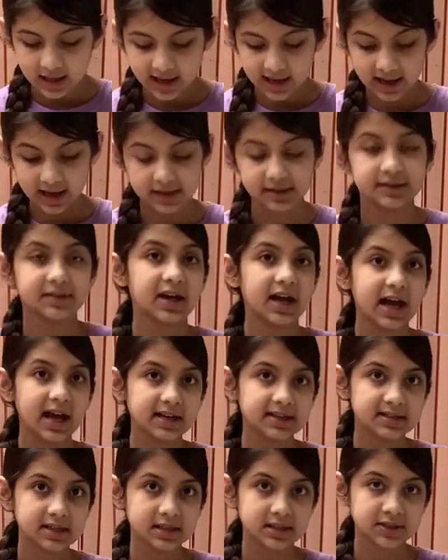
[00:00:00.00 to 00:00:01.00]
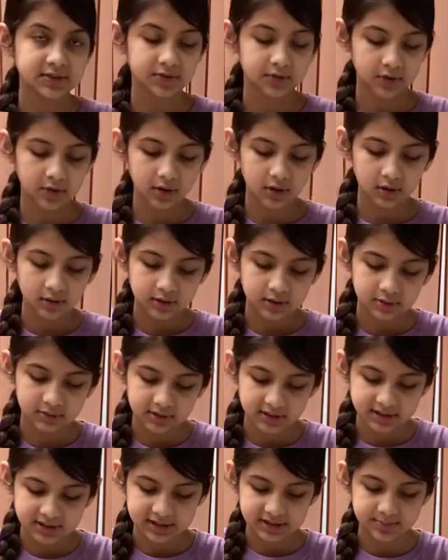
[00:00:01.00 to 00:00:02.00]
And the excess foil, you
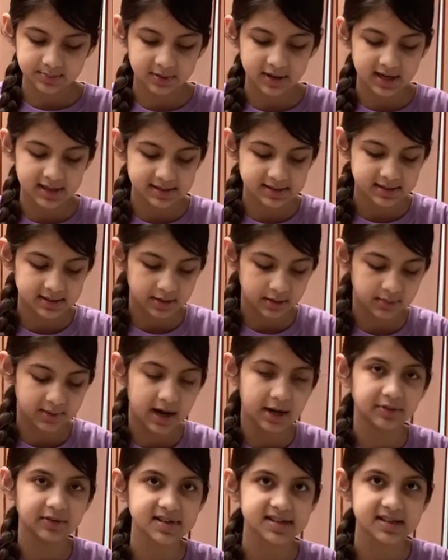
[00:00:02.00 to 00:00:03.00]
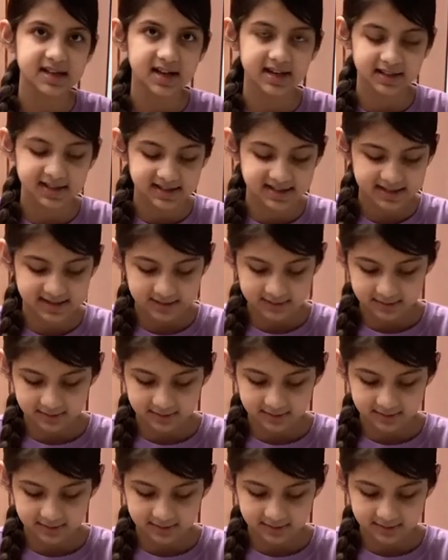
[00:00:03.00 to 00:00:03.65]
can just press around the sides.